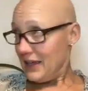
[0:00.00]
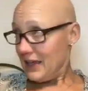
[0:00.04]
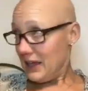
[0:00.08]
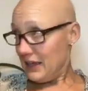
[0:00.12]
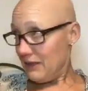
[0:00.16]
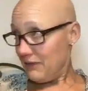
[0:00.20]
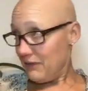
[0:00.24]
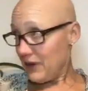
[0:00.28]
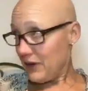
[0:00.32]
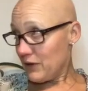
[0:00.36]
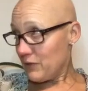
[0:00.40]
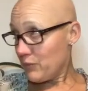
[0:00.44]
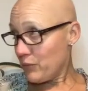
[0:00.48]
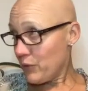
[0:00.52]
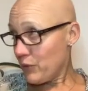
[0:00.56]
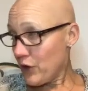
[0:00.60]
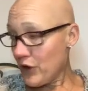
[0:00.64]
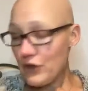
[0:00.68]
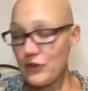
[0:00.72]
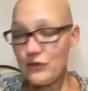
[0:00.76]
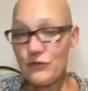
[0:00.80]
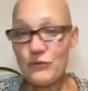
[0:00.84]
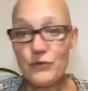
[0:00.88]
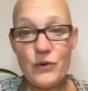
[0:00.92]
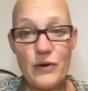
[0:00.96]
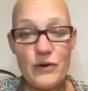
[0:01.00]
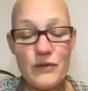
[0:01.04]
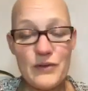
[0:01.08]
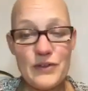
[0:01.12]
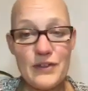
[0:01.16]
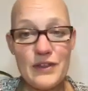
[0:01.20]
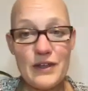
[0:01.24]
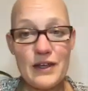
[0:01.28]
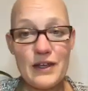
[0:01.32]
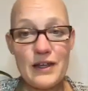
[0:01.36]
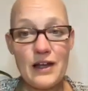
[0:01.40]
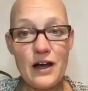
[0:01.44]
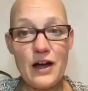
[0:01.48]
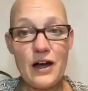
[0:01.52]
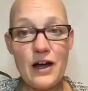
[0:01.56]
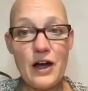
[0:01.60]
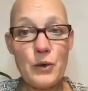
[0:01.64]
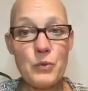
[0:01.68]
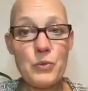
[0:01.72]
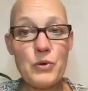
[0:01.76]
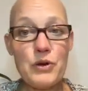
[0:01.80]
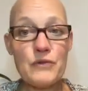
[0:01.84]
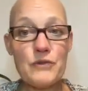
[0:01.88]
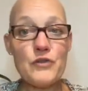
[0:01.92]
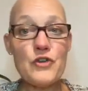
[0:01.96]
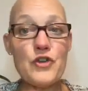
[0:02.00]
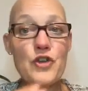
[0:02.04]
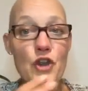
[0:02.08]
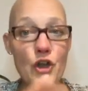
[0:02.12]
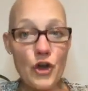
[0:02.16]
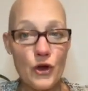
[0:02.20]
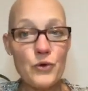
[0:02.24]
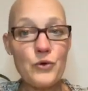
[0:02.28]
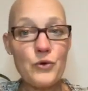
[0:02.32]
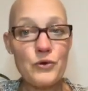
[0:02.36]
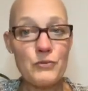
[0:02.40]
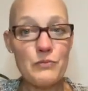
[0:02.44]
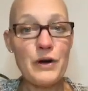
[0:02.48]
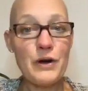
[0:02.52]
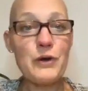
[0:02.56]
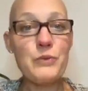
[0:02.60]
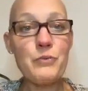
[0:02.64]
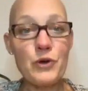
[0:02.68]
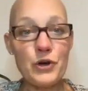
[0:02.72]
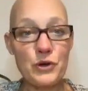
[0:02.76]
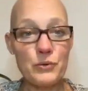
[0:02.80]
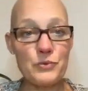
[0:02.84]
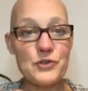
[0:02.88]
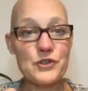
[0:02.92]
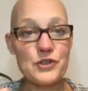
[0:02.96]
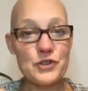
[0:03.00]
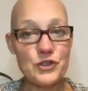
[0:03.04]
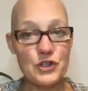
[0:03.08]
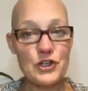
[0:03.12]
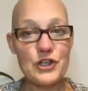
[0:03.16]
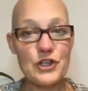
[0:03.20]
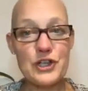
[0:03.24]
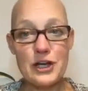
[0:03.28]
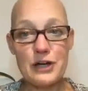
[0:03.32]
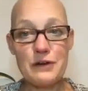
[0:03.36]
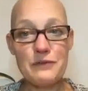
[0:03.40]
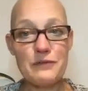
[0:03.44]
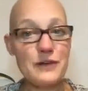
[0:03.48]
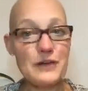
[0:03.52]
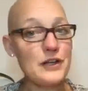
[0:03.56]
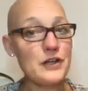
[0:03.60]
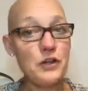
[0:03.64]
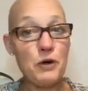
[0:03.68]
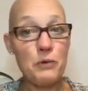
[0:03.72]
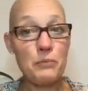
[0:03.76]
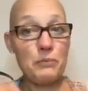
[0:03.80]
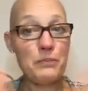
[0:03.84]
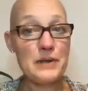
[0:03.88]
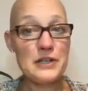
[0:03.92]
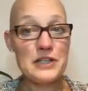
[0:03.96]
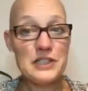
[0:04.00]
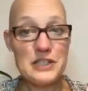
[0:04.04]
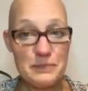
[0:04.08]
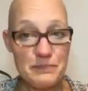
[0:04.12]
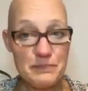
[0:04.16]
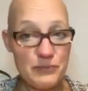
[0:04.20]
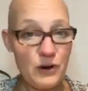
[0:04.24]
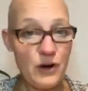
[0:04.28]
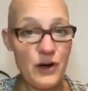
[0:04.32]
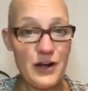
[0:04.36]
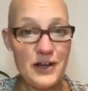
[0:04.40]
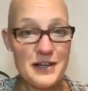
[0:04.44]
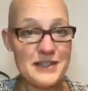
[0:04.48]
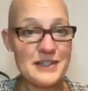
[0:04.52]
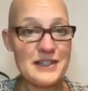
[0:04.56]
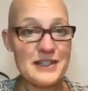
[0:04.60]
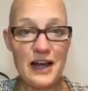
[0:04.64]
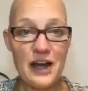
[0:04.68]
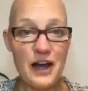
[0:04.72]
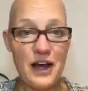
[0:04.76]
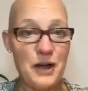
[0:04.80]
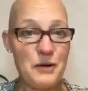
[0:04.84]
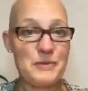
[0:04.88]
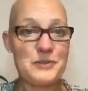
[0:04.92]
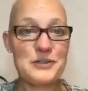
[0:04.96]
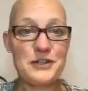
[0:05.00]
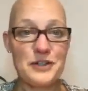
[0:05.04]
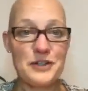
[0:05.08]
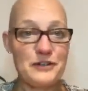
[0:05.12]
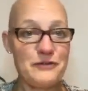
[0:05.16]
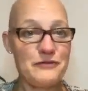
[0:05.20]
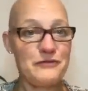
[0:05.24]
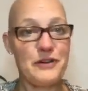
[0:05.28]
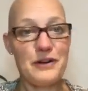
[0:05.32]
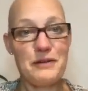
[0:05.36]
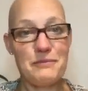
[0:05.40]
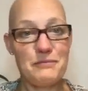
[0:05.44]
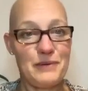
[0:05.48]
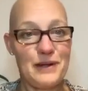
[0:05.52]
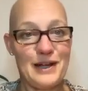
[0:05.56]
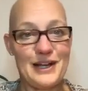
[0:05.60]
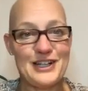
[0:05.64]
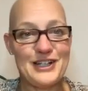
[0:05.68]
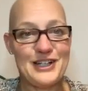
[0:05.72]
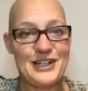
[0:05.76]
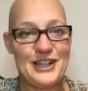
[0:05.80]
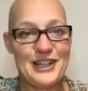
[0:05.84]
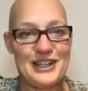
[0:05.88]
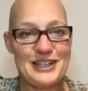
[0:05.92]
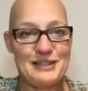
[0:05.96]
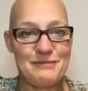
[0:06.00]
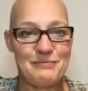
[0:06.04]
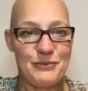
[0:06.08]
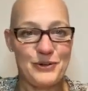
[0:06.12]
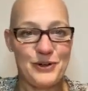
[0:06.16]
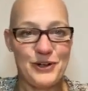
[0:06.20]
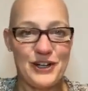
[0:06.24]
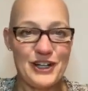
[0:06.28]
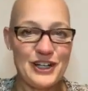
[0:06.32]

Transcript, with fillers: if I'd worked through everything, I would have known my work was good enough and not been surprised that I was on the front page of this book.